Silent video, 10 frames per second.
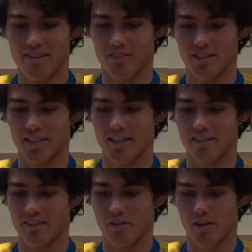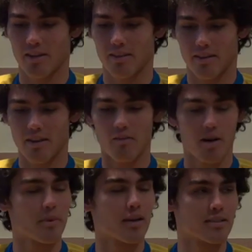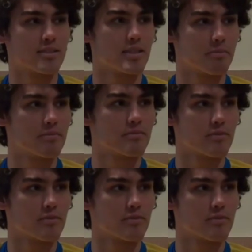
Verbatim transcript: definitely they're they get right behind the team.